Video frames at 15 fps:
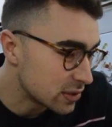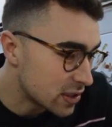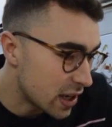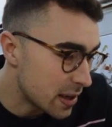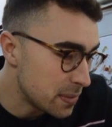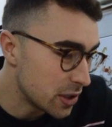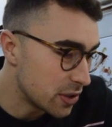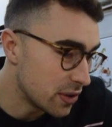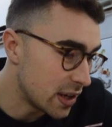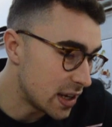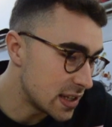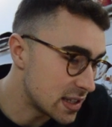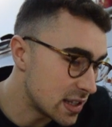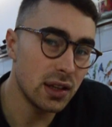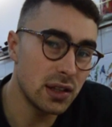type
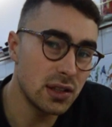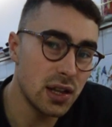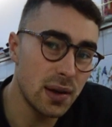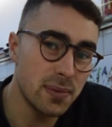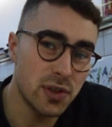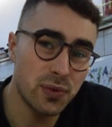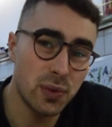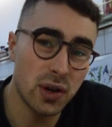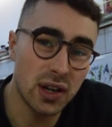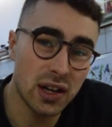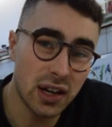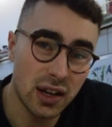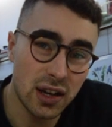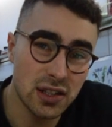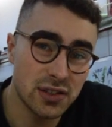degrees. In terms of what
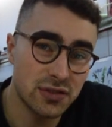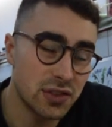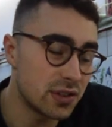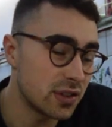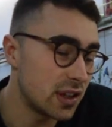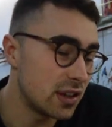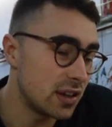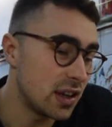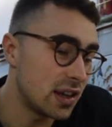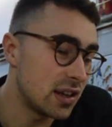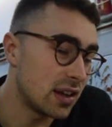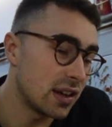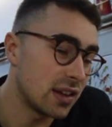class of degree you need,